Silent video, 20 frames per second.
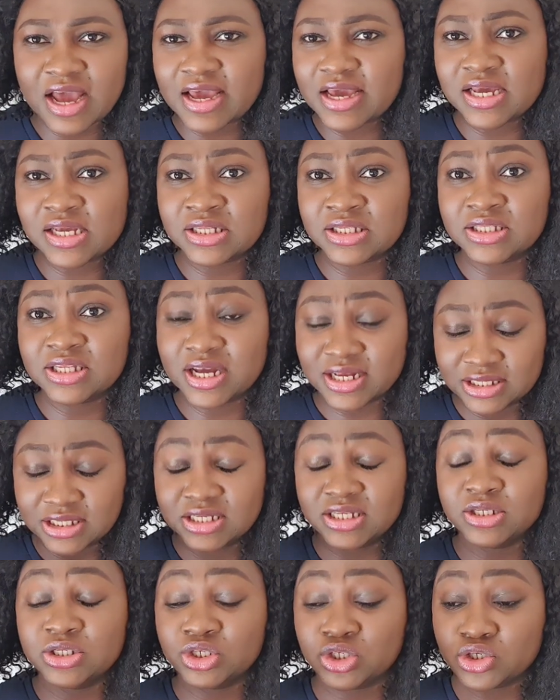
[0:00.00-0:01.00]
it, that
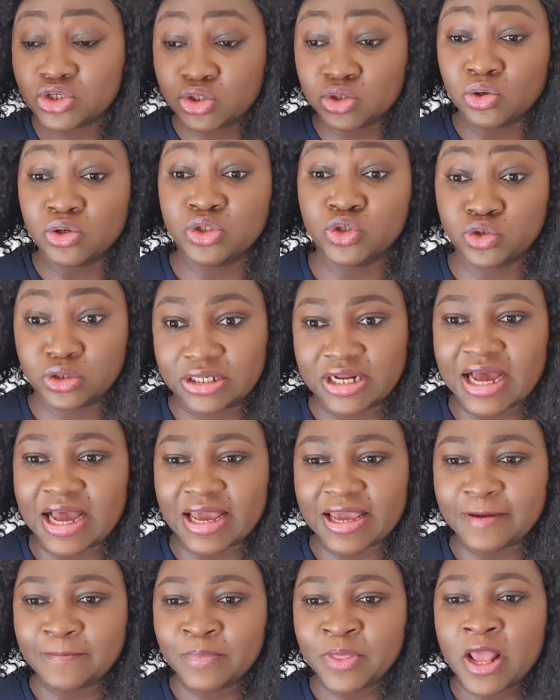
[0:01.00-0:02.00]
seed is just going to die.